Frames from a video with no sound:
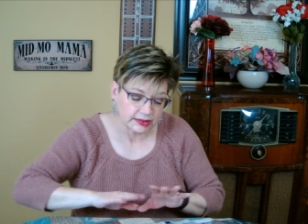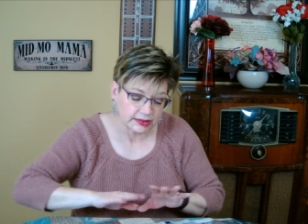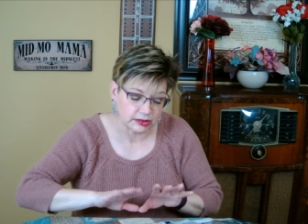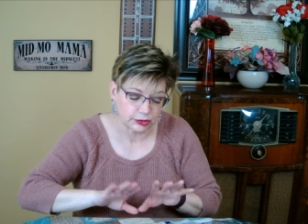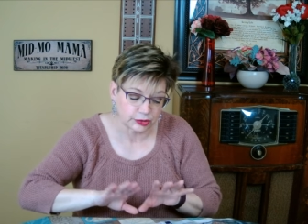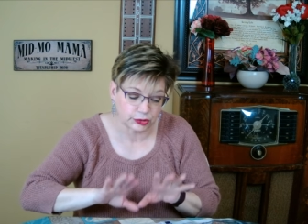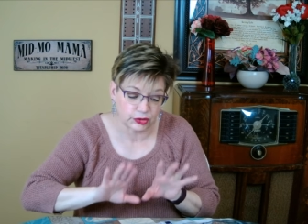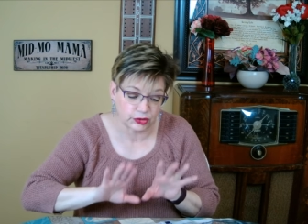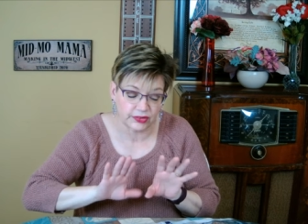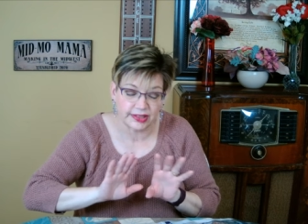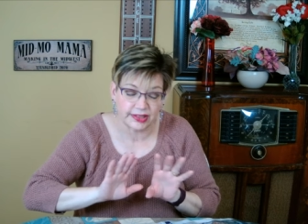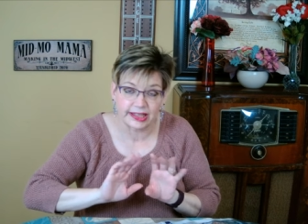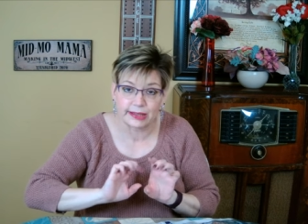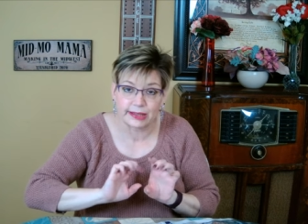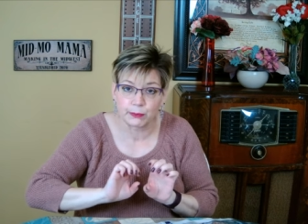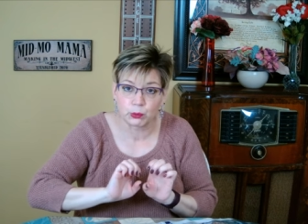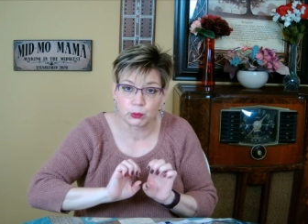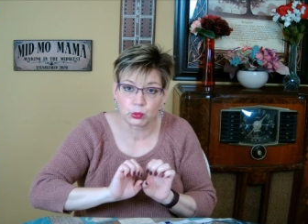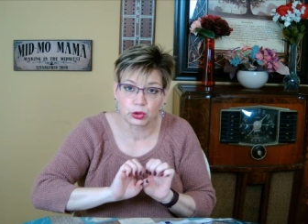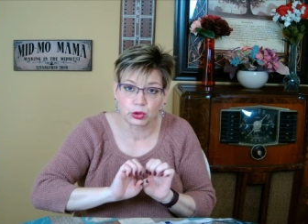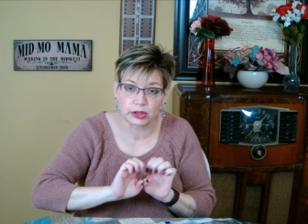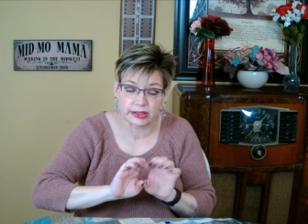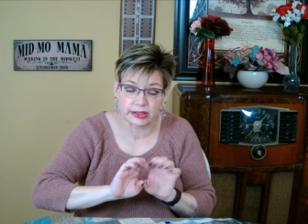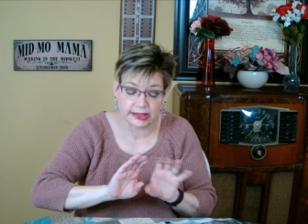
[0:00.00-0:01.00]
so that
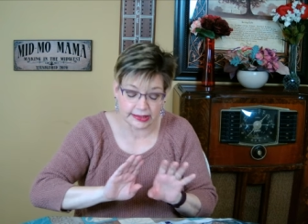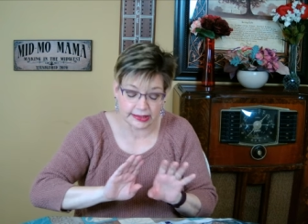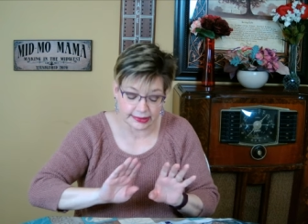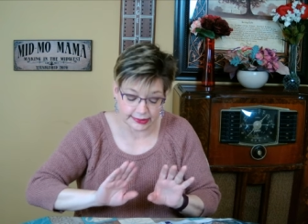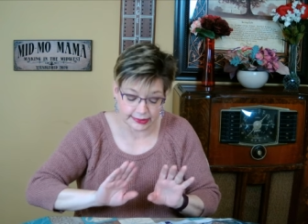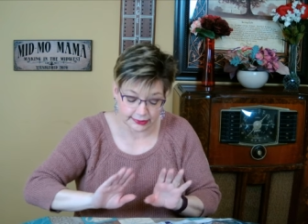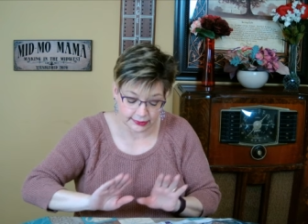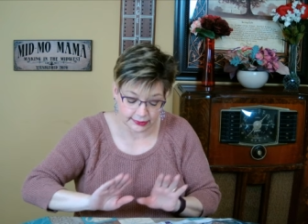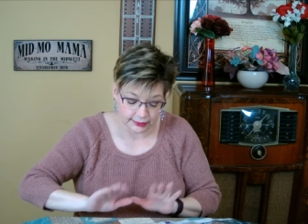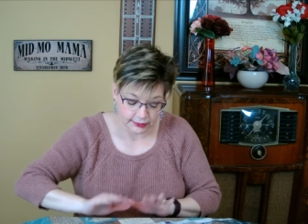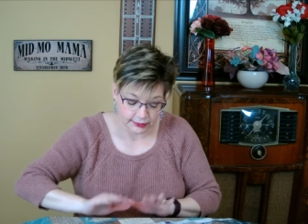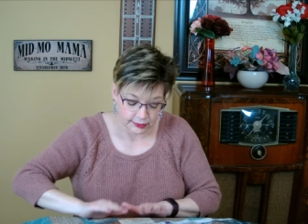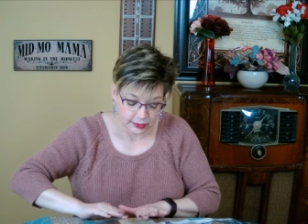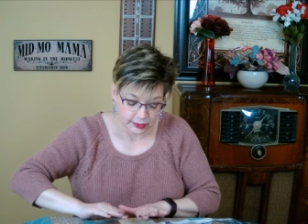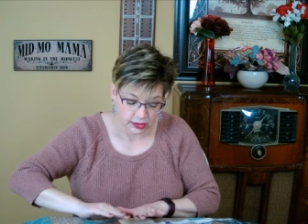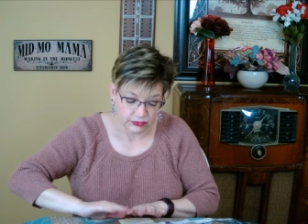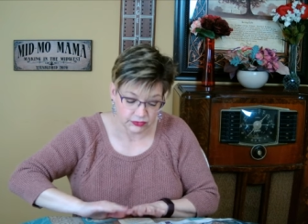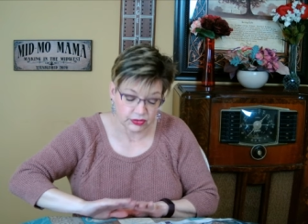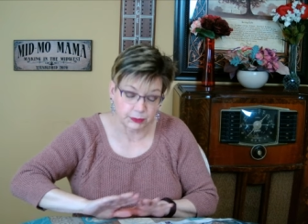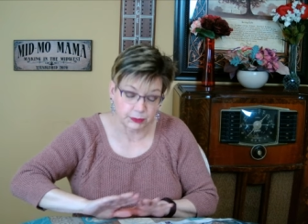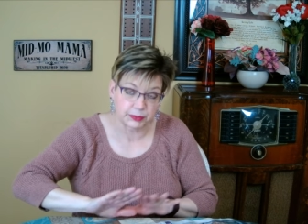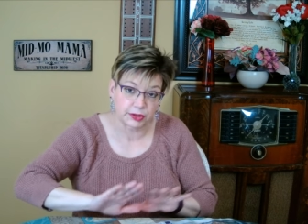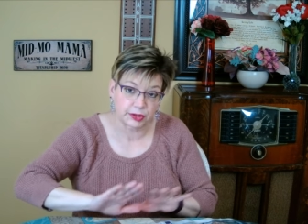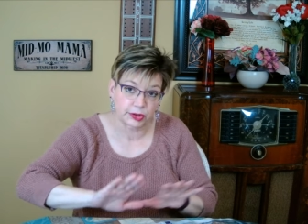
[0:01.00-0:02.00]
I'm working
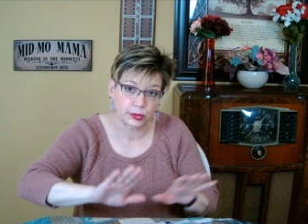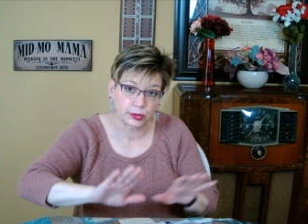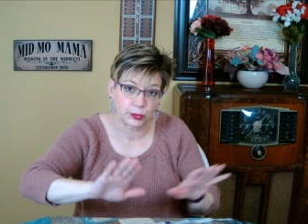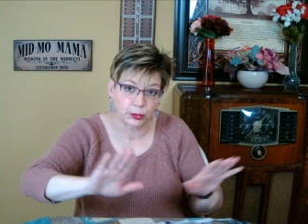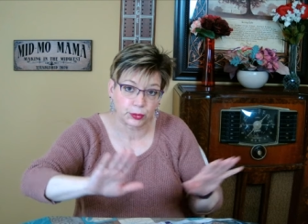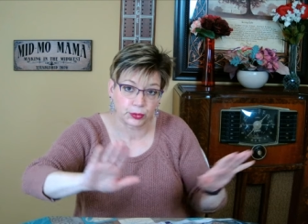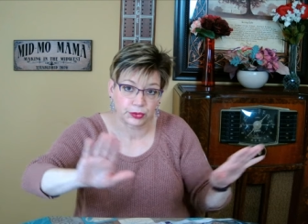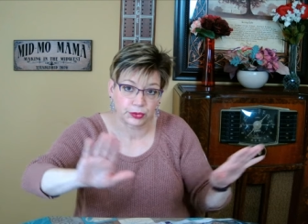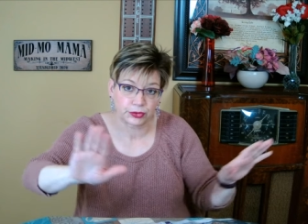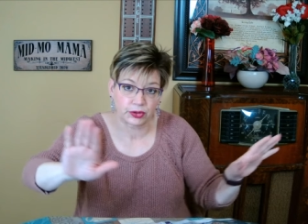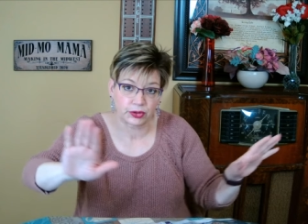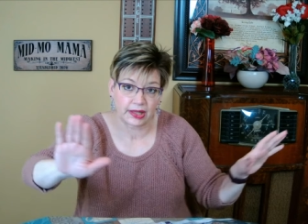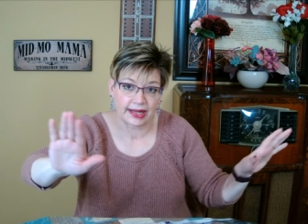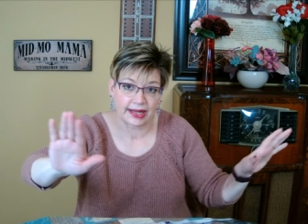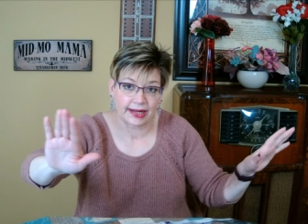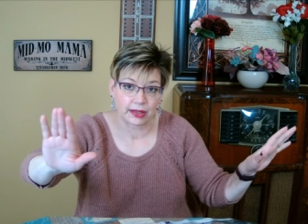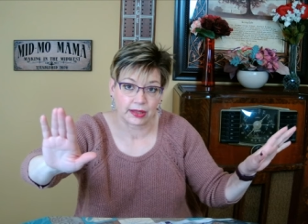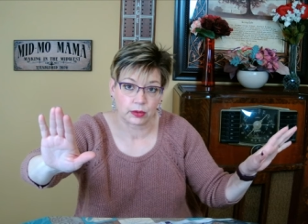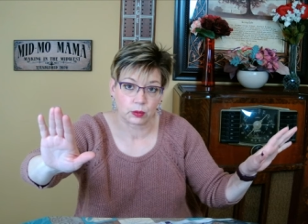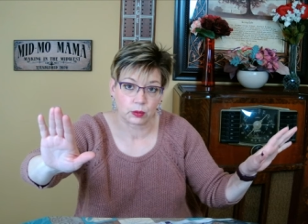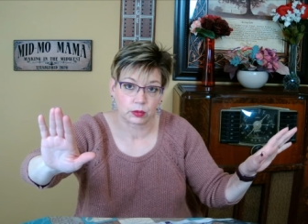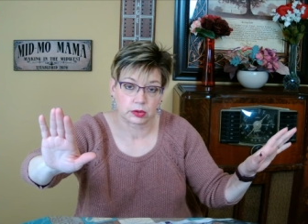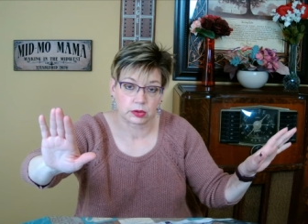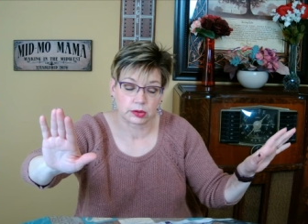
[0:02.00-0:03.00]
from the corner
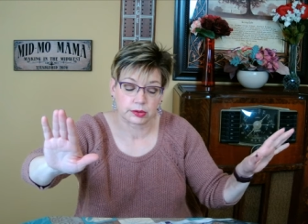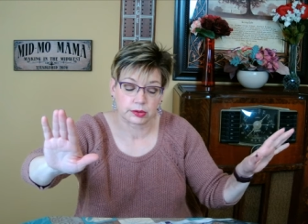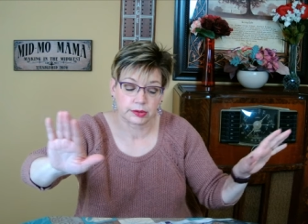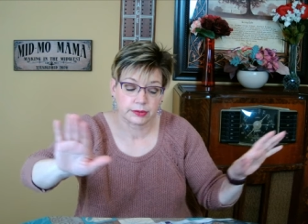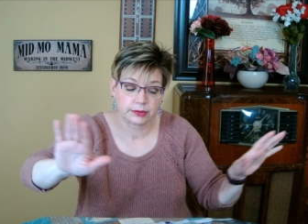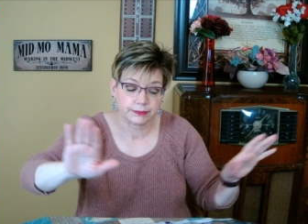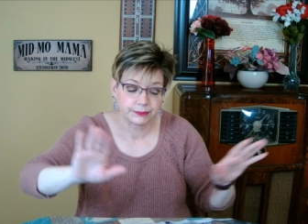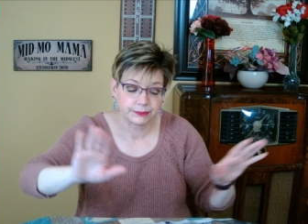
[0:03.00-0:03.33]
outward.